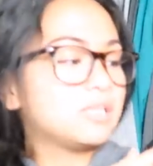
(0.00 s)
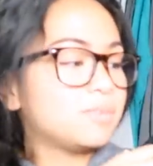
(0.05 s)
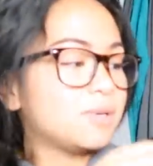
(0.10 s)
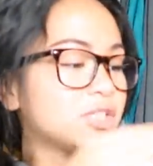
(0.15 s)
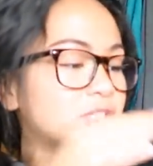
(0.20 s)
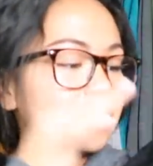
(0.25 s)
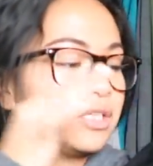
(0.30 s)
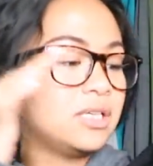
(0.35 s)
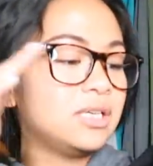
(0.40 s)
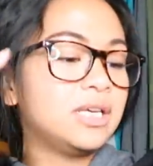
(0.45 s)

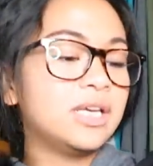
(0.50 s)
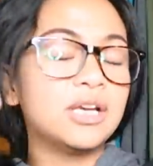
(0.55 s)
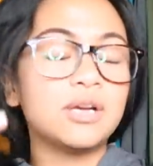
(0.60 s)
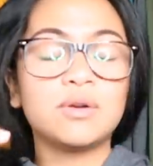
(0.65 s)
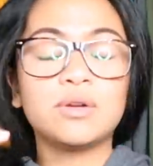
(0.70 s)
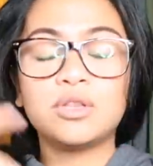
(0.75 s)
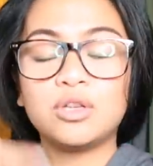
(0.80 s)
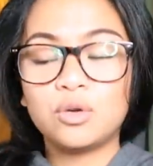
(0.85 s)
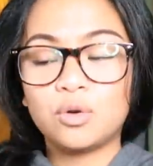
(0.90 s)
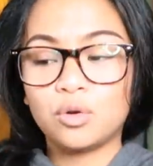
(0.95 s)
especially here
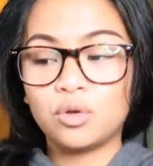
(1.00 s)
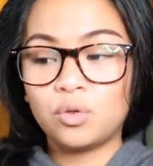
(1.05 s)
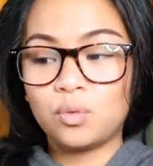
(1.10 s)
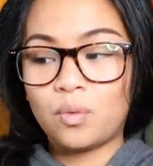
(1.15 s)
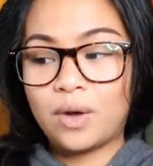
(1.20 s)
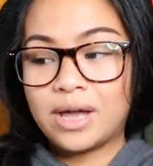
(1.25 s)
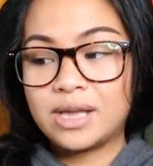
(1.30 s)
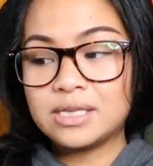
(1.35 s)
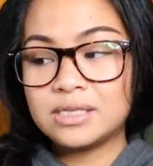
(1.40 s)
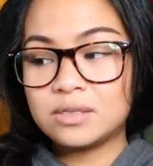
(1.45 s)
in the
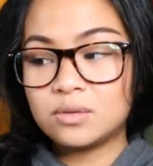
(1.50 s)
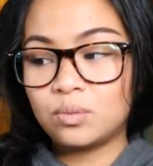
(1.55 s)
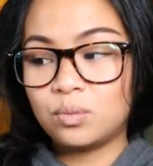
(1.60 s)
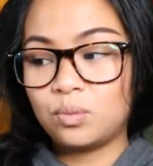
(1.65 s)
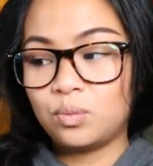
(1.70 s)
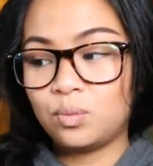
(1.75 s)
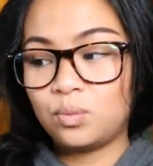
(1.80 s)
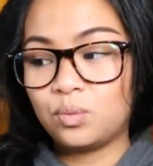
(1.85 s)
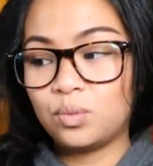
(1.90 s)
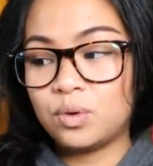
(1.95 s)
Northwest.
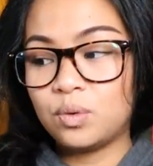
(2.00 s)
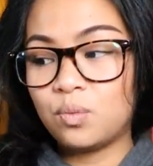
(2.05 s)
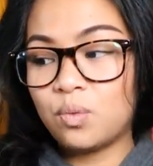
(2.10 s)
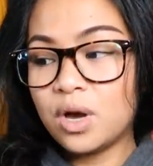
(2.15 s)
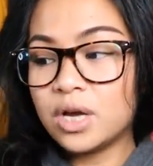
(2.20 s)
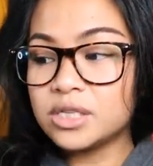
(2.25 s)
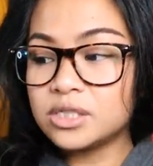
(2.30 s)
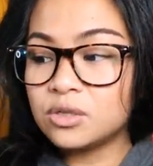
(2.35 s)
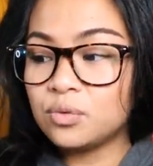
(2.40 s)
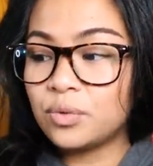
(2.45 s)
We
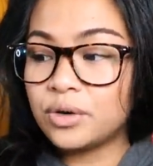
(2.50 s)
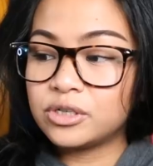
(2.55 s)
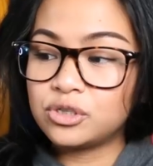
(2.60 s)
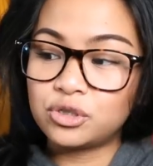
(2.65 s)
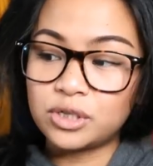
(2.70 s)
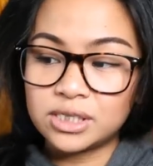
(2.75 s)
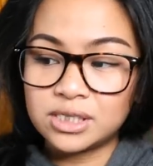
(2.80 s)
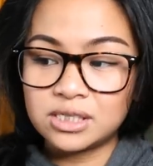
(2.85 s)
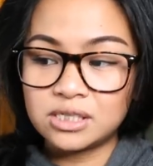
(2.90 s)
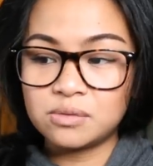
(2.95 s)
want to wear
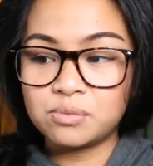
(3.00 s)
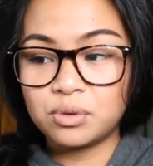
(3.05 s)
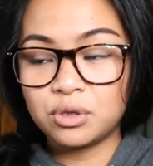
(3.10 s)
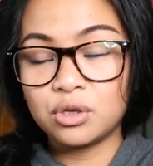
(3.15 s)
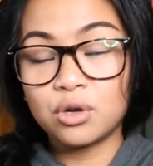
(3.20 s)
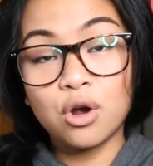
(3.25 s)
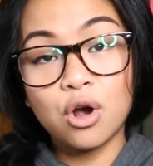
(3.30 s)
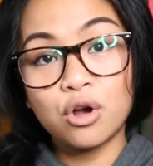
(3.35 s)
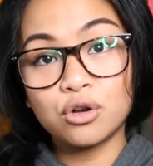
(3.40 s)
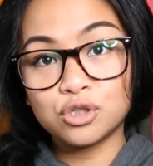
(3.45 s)
dresses, but
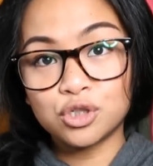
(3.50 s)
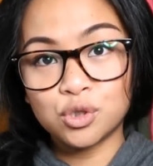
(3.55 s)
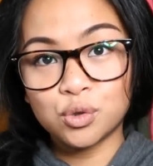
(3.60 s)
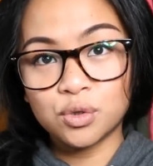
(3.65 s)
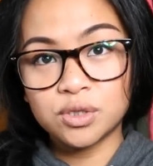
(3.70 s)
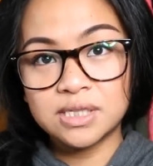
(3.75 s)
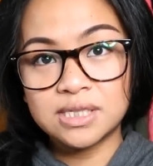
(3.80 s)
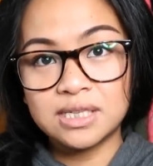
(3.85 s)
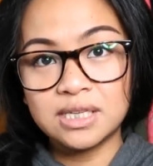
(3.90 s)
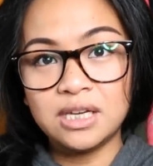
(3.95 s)
they're all
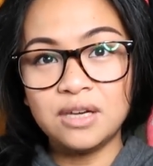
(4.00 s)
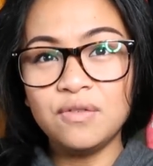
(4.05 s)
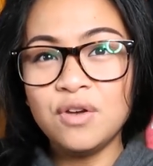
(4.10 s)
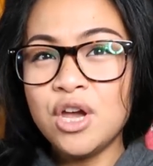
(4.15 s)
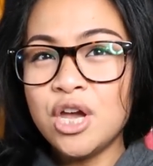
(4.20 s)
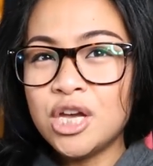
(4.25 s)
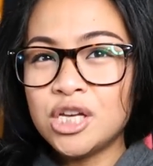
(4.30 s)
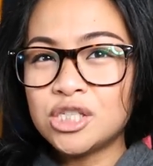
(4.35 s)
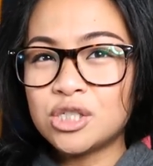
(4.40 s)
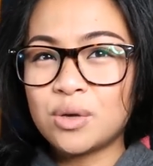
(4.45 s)
short sleeve.
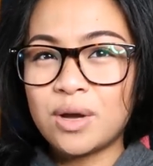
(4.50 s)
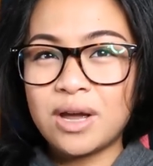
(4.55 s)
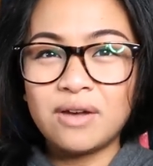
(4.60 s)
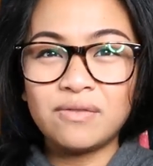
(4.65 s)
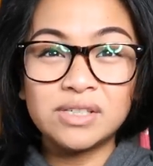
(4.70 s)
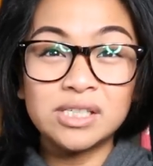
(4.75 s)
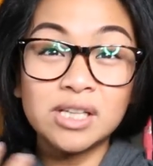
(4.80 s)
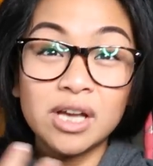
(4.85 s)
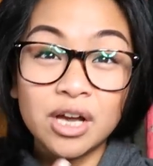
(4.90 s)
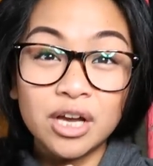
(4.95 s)
So I have
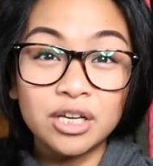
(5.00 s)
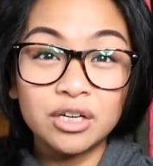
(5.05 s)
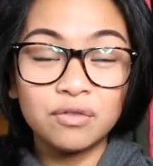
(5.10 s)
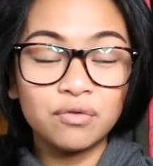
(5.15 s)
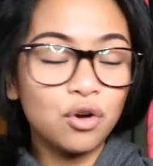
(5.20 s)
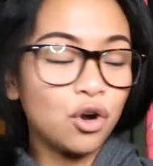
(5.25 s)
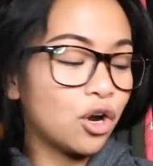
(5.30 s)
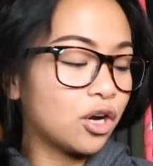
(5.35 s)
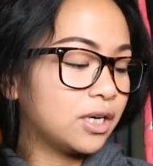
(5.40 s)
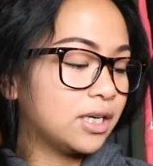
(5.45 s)
a ton of
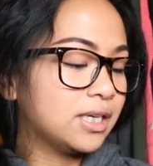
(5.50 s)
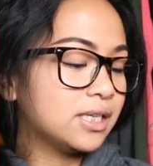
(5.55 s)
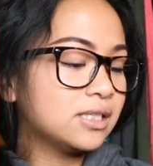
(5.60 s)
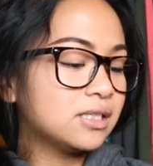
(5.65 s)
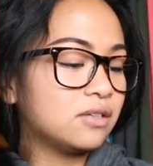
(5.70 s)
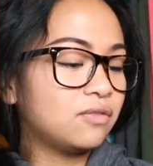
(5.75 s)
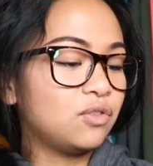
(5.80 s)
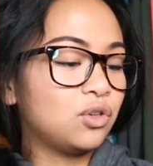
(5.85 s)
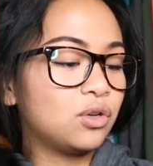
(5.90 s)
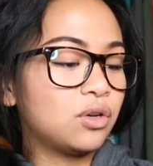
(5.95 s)

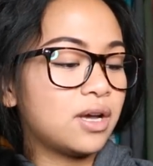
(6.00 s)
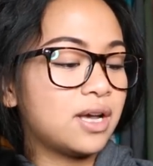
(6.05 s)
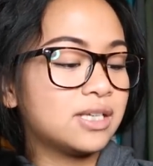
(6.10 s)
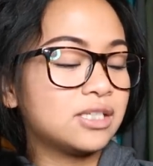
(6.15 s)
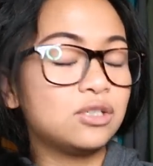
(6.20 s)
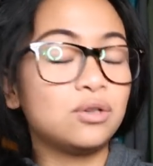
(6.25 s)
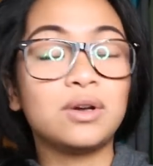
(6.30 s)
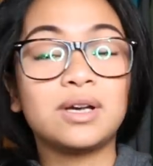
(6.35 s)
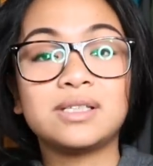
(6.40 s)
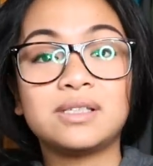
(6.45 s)
cardigans,
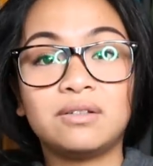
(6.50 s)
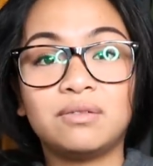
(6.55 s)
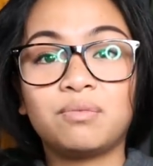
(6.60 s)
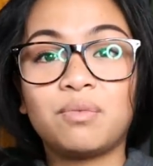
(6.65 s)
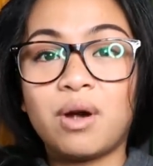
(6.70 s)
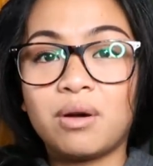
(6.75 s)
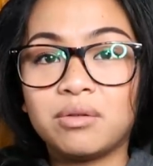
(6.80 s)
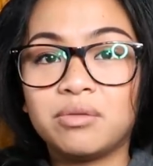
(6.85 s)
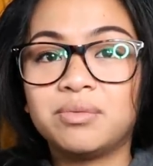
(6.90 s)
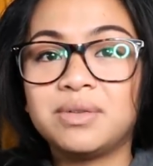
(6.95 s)
as you guys have
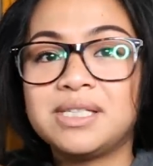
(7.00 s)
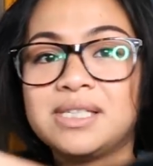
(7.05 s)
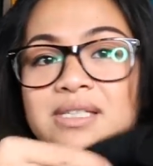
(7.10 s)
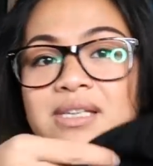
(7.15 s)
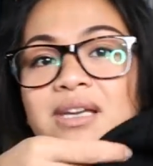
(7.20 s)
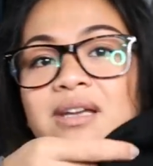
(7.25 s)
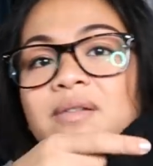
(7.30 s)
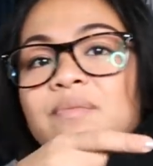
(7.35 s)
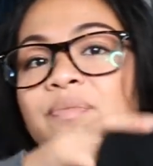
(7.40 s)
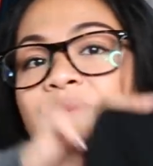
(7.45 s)
probably
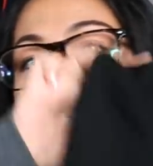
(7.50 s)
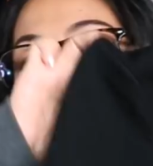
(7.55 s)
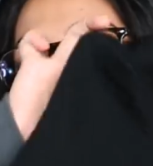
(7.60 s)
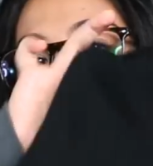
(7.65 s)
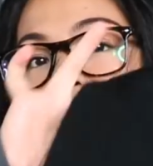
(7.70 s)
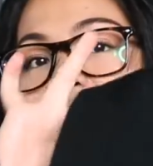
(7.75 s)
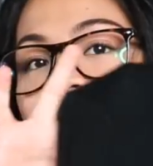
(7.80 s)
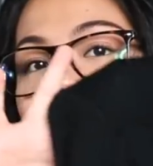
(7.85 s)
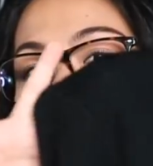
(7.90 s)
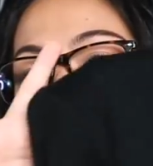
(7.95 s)
seen,
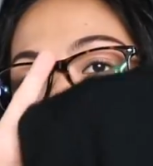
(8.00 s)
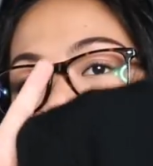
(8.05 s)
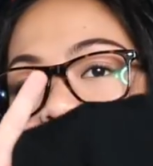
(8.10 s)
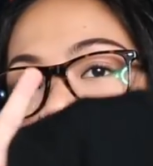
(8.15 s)
but this